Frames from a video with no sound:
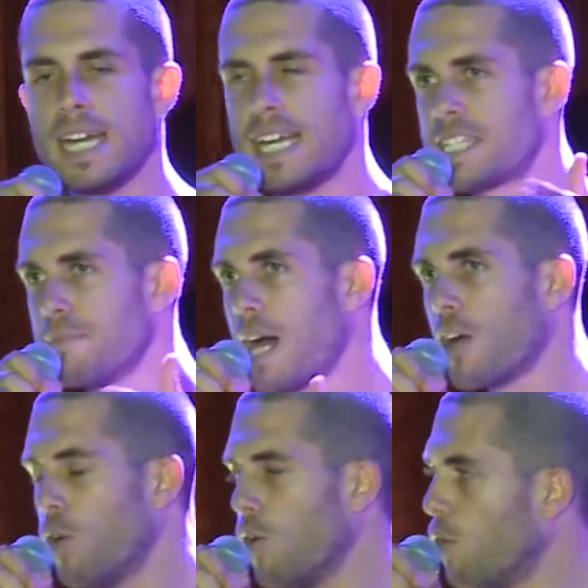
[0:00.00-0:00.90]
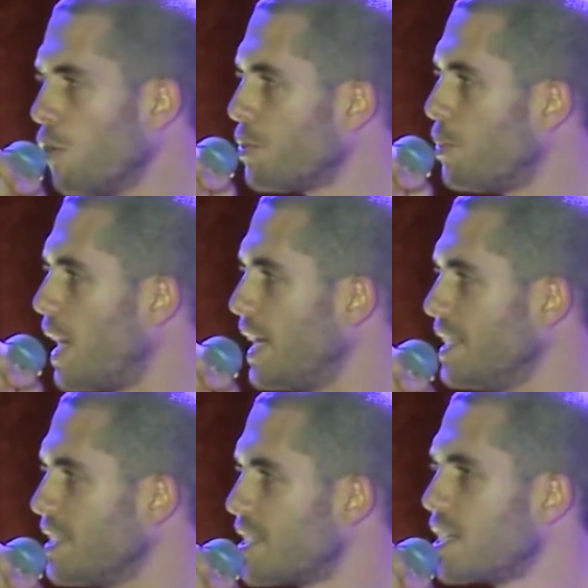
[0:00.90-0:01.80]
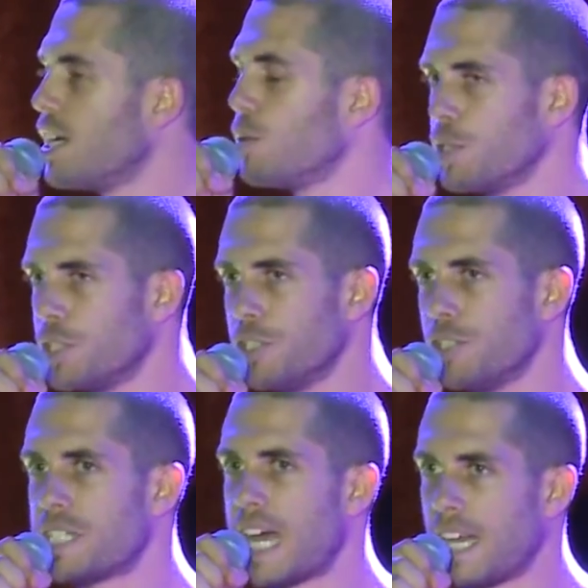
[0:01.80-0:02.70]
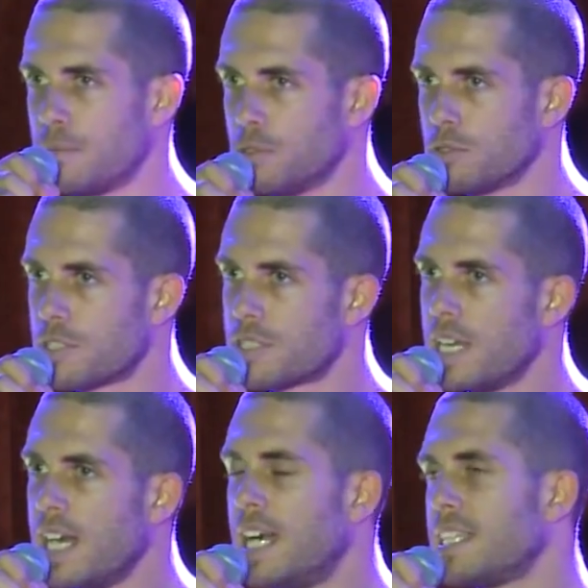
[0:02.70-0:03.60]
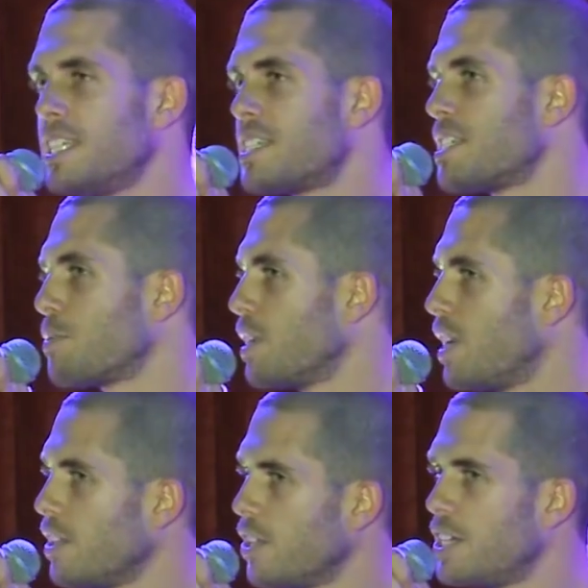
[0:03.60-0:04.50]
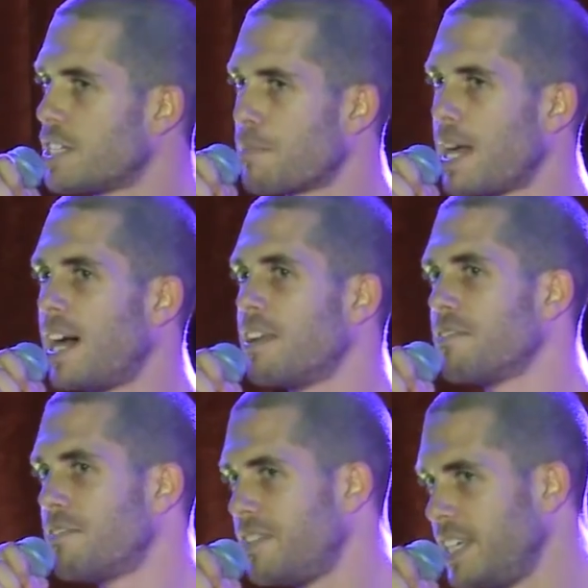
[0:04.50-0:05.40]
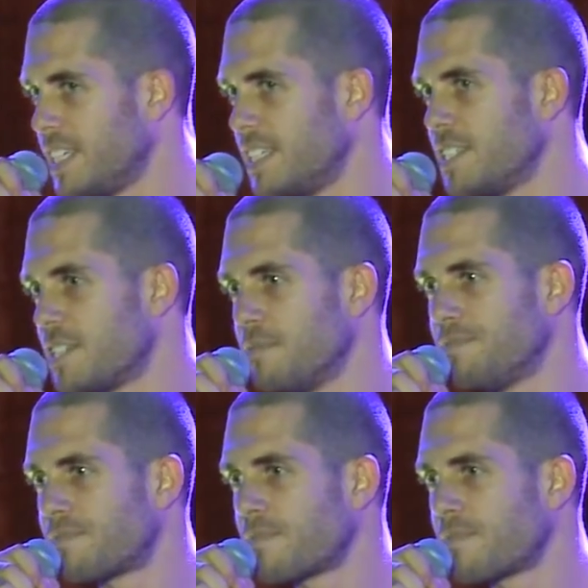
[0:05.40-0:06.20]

It's about all the ways we use animals. This is when I learned about veganism.